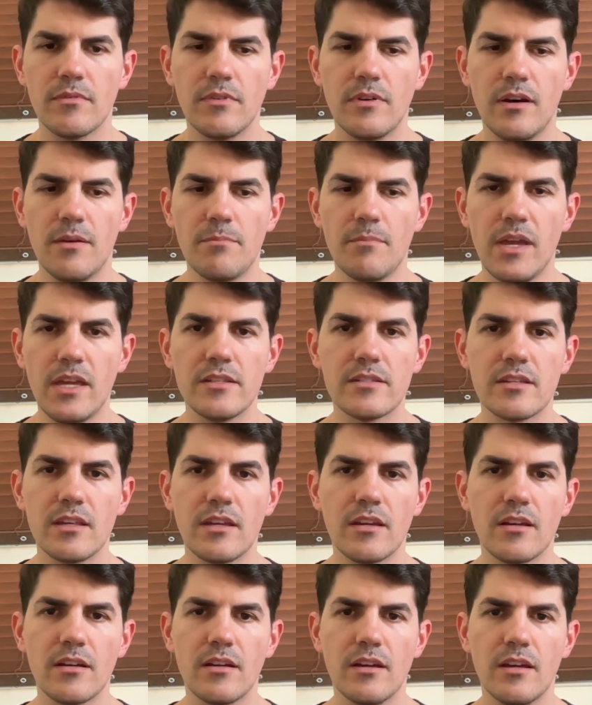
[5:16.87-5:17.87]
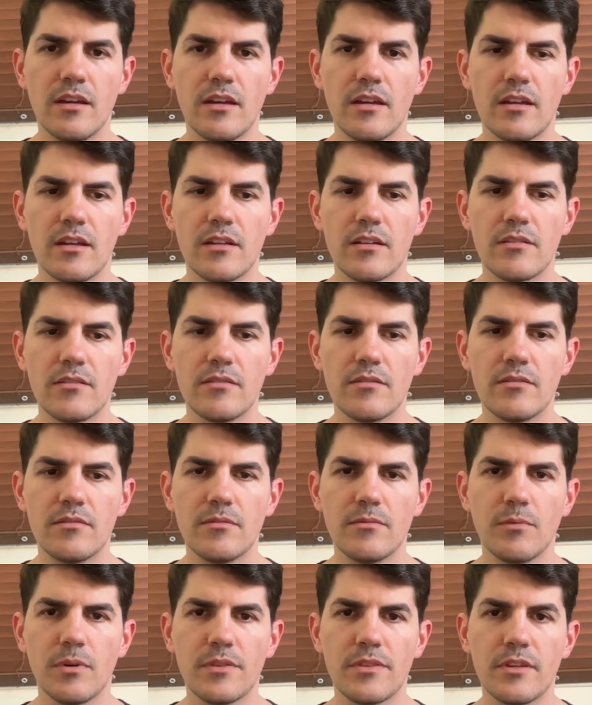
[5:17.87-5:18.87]
amazing
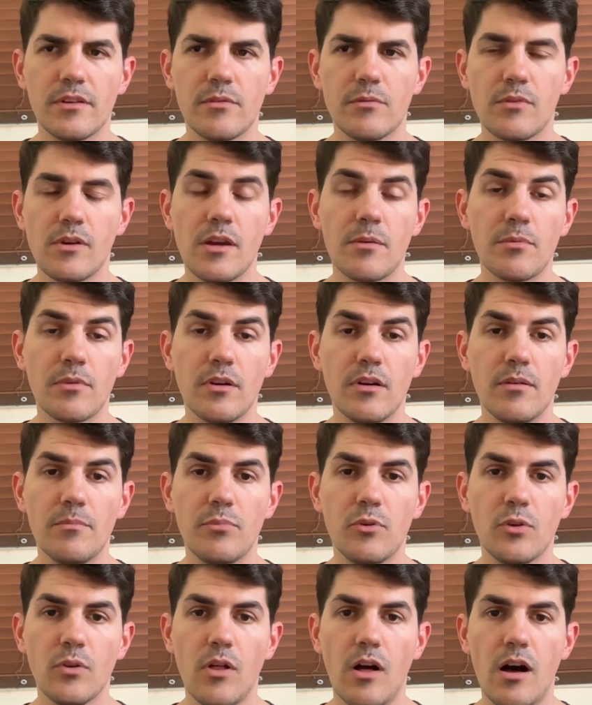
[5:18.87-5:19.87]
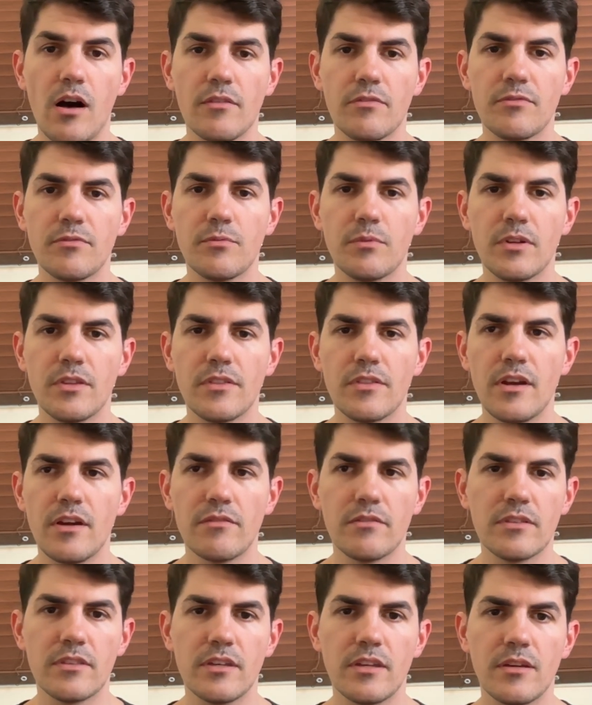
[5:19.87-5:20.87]
what they were able to pull off with
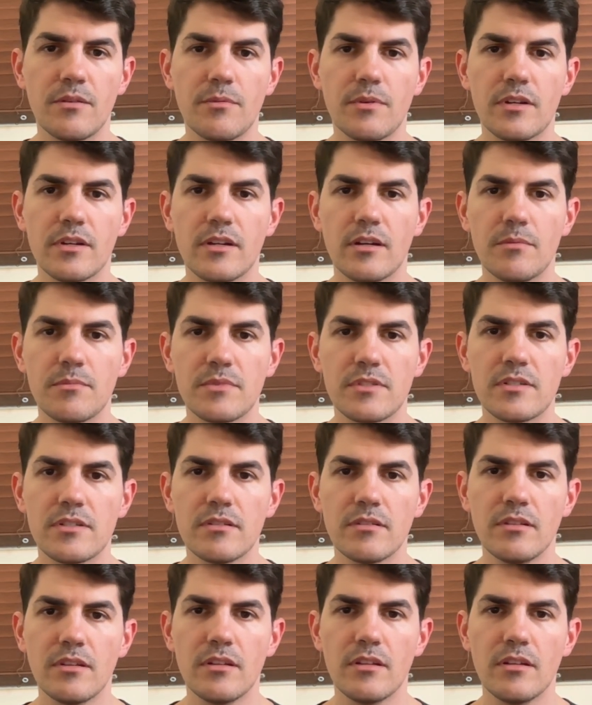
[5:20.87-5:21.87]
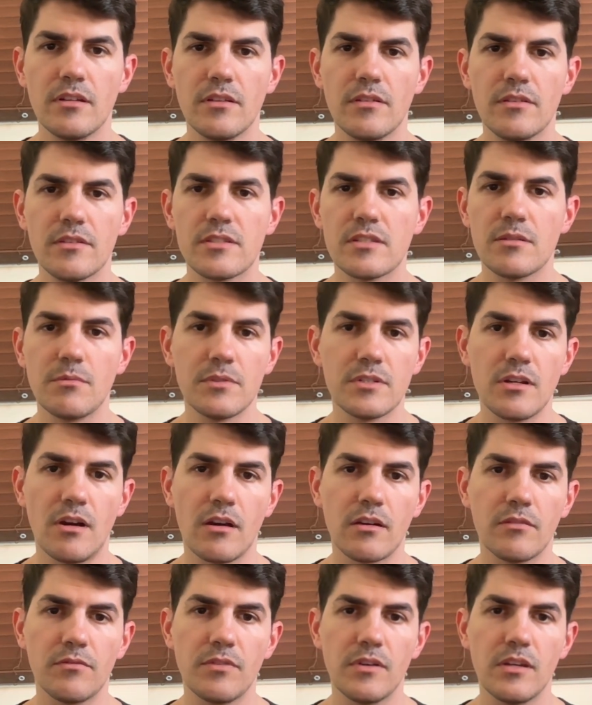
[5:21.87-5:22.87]
everything when it comes to the
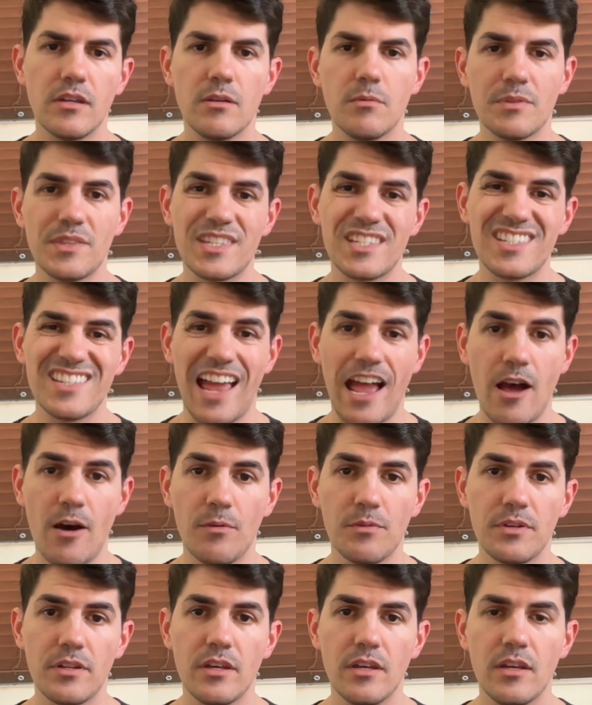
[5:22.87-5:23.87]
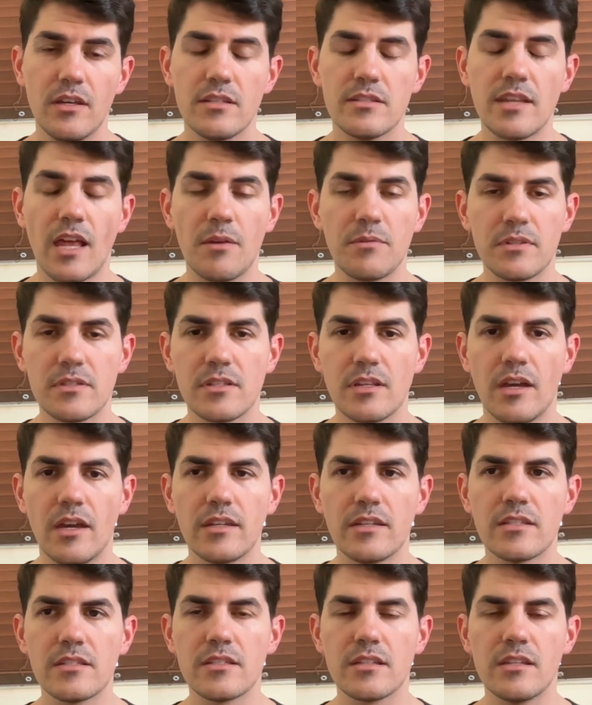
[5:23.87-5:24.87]
cinematography, with the sound. Sound
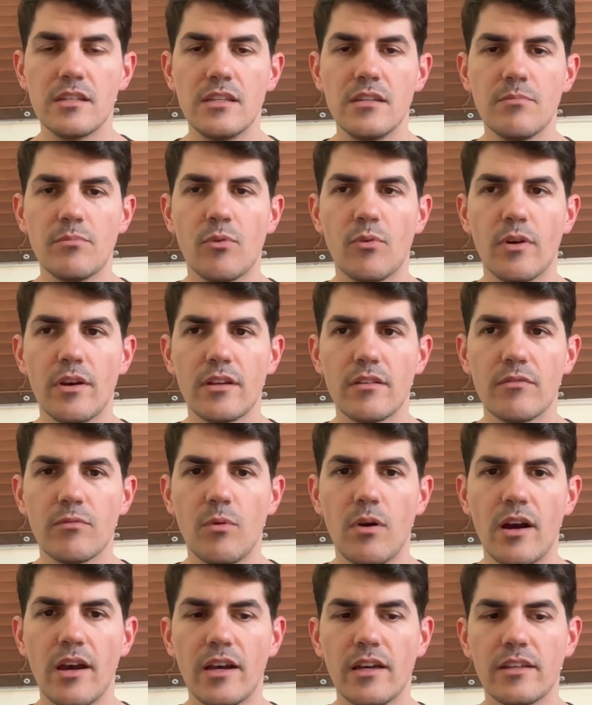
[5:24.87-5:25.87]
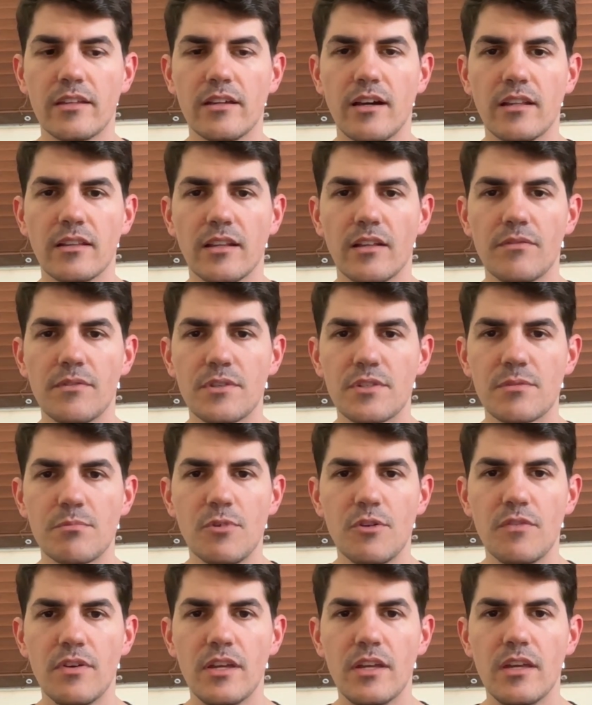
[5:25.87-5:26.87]
design is a key point of why I love this
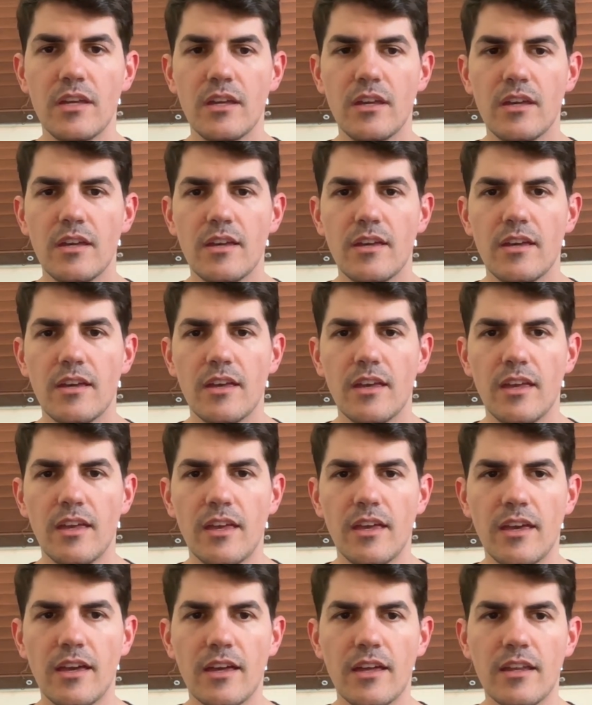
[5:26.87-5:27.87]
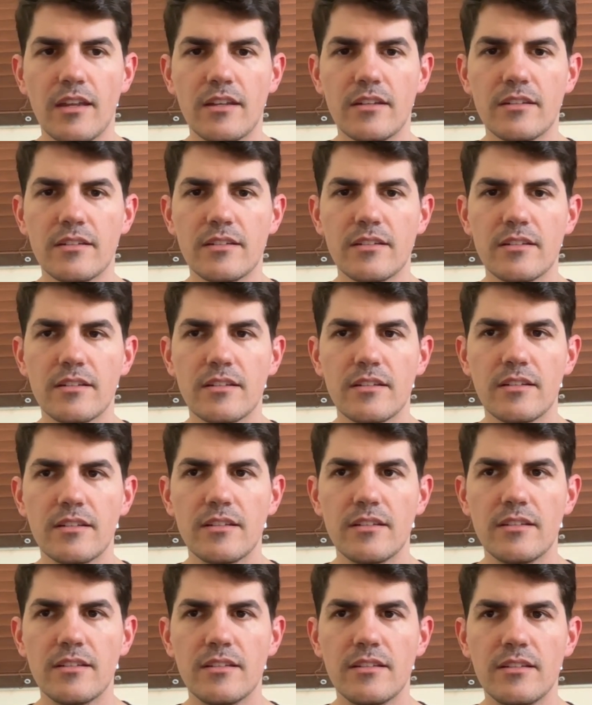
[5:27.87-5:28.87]
movie, and
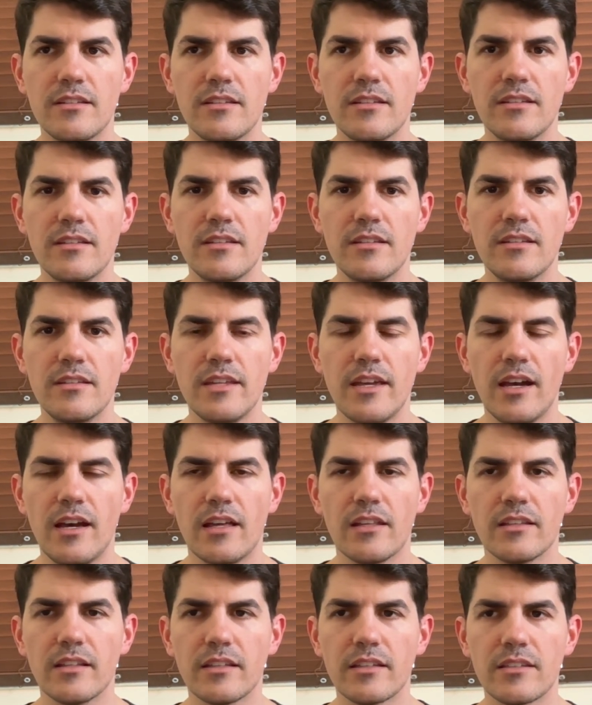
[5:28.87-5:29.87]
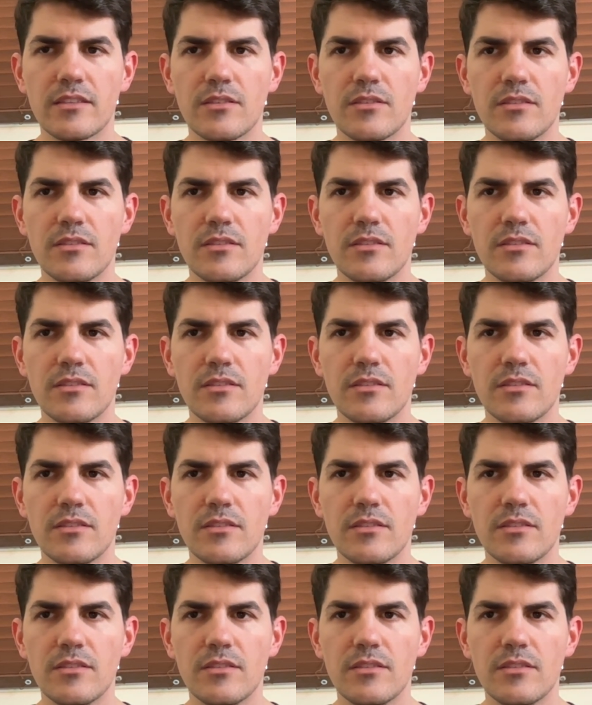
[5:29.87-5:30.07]
yeah, like